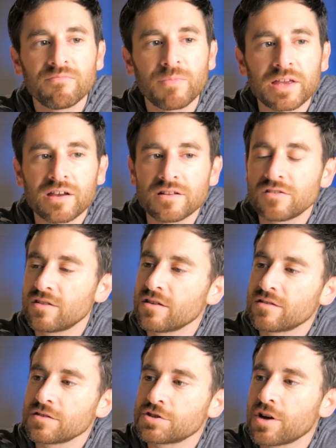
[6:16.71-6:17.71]
My gut
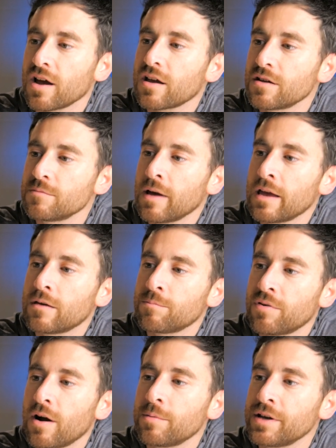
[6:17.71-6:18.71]
says the shotgun mic
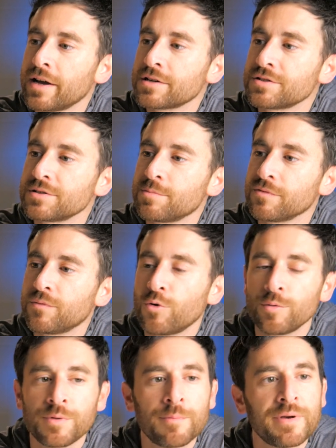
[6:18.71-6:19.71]
probably actually
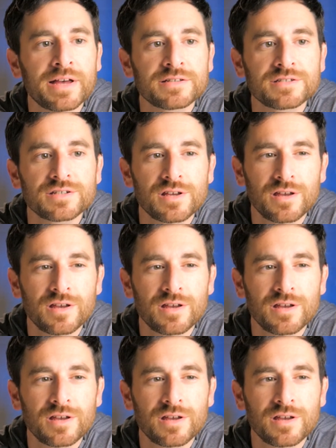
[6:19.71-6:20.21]
performed the best.